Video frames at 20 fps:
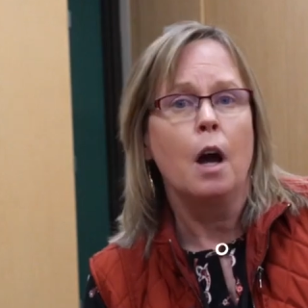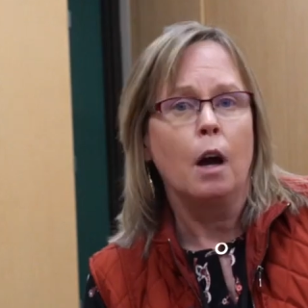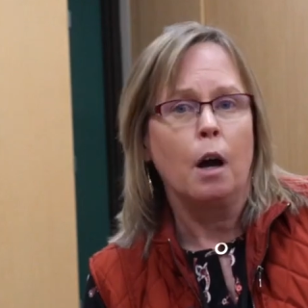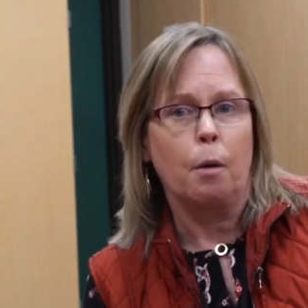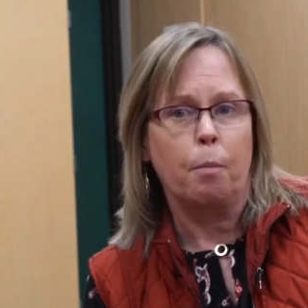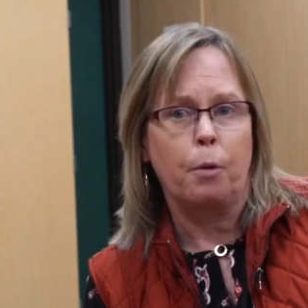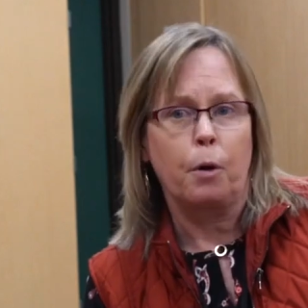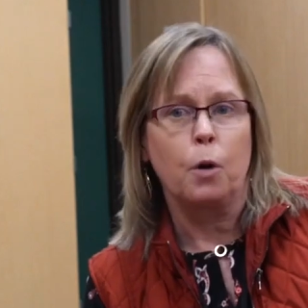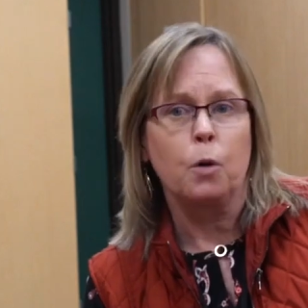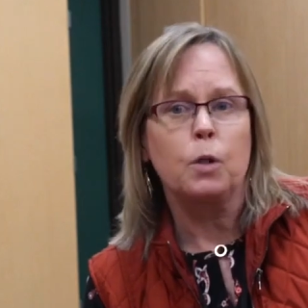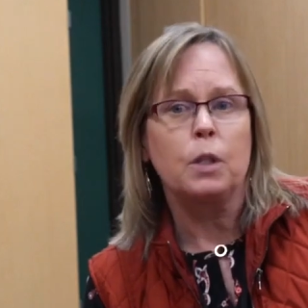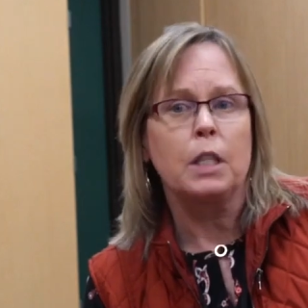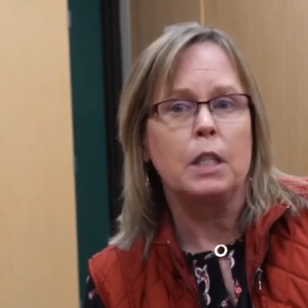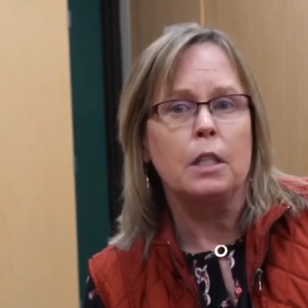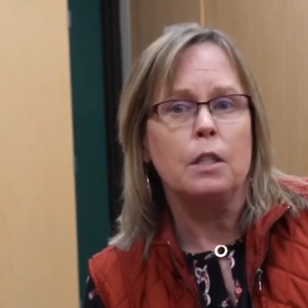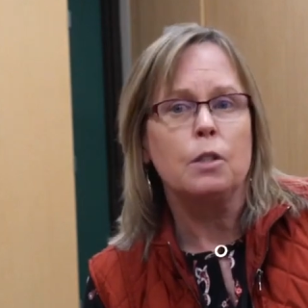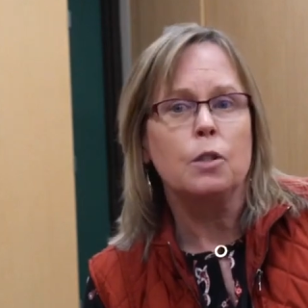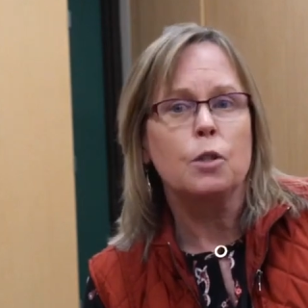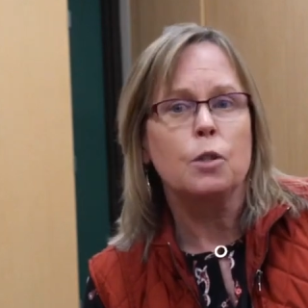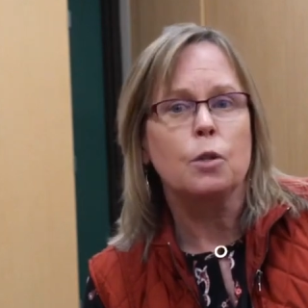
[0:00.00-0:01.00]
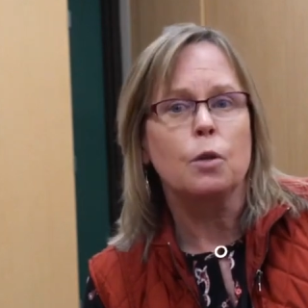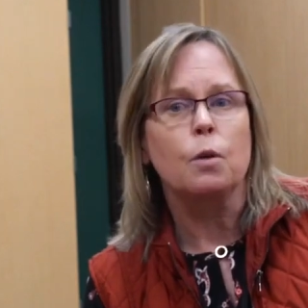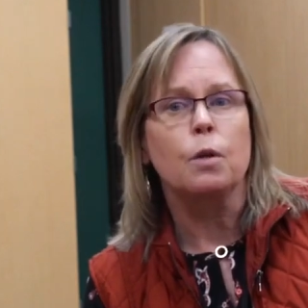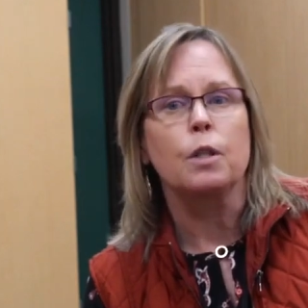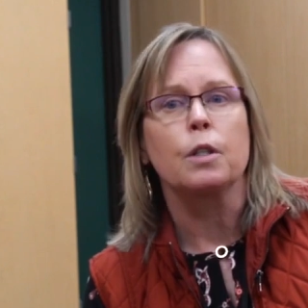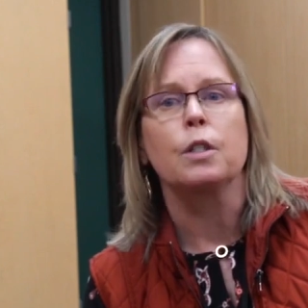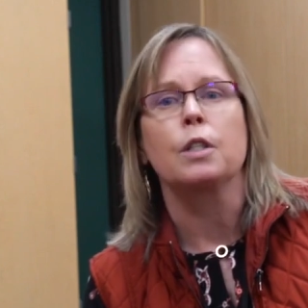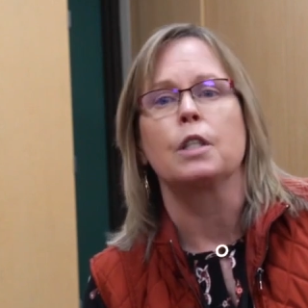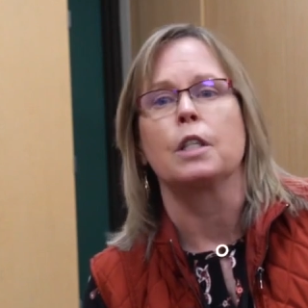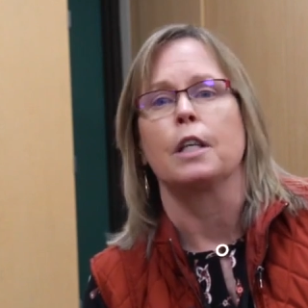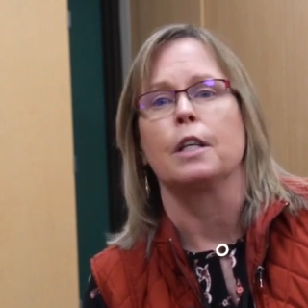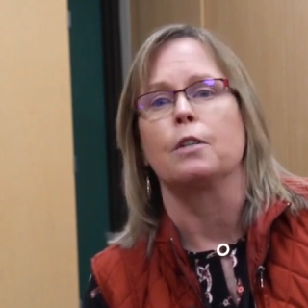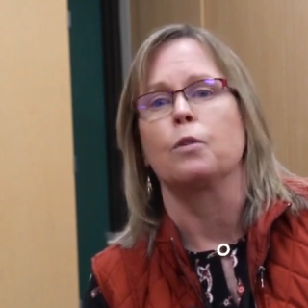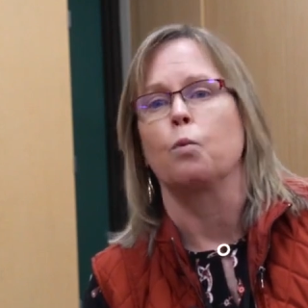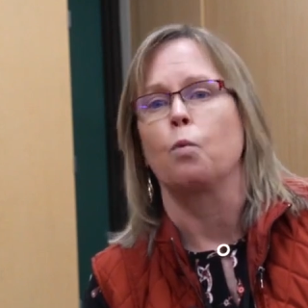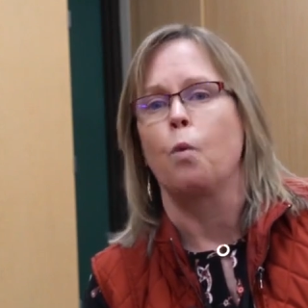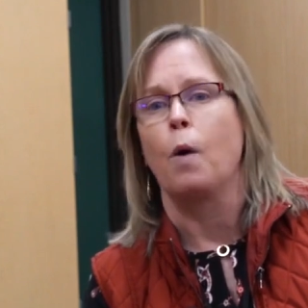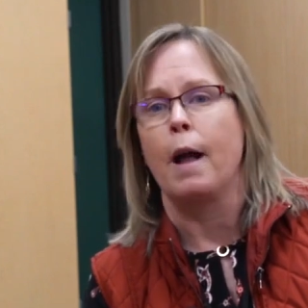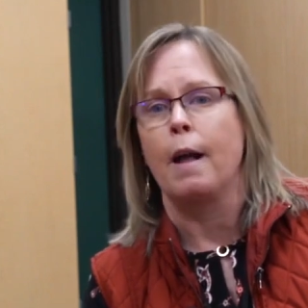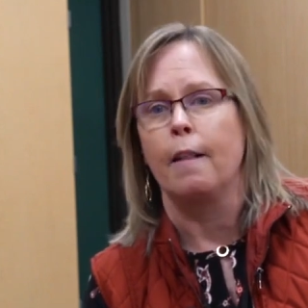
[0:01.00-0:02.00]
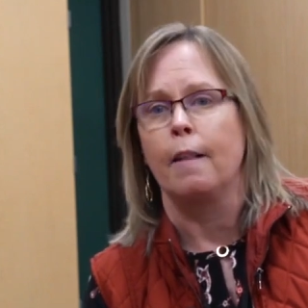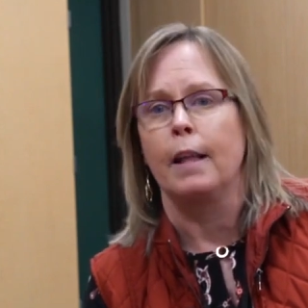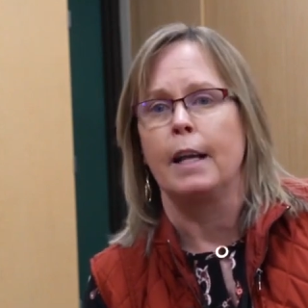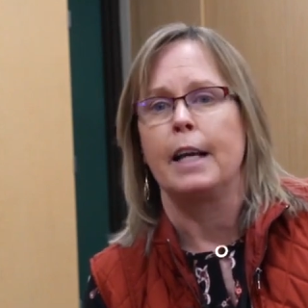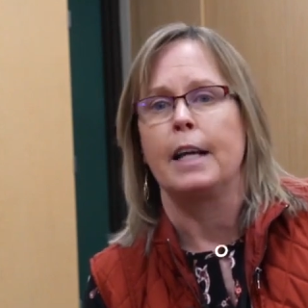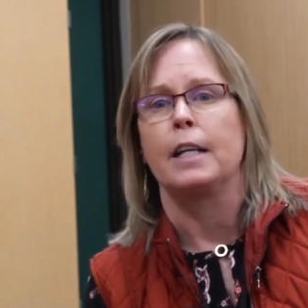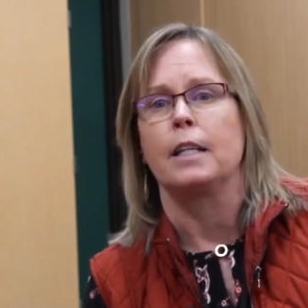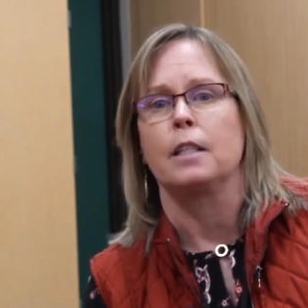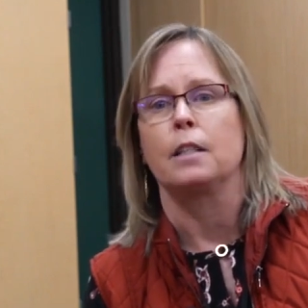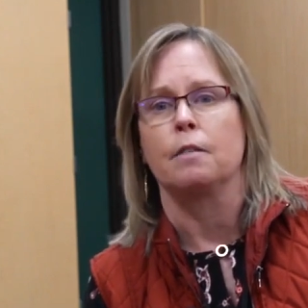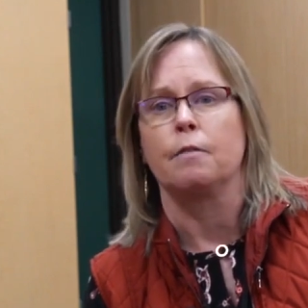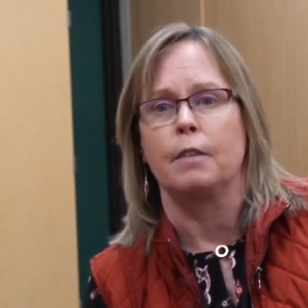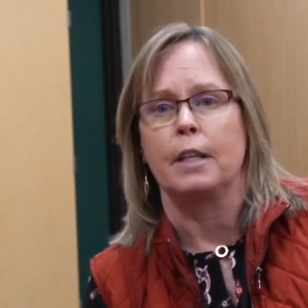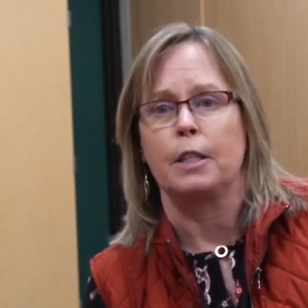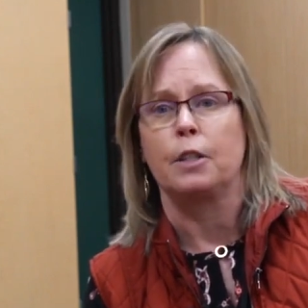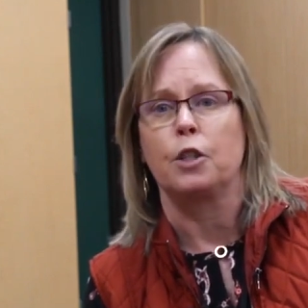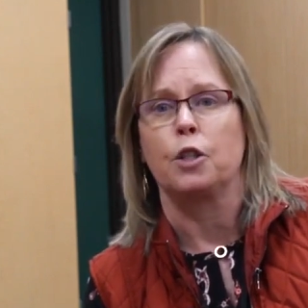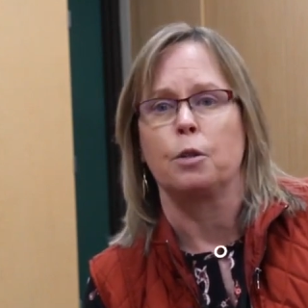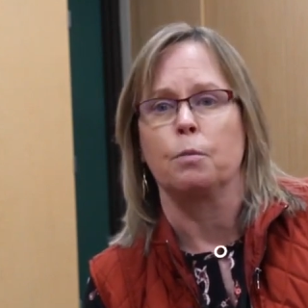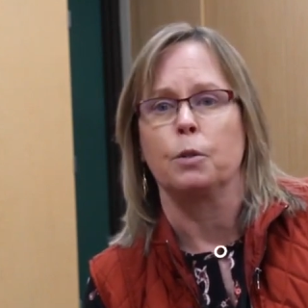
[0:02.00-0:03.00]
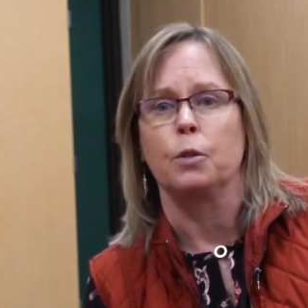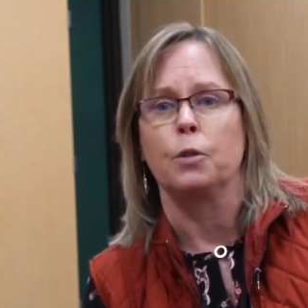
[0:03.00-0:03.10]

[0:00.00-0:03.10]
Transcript: a protein source as well as a vegetable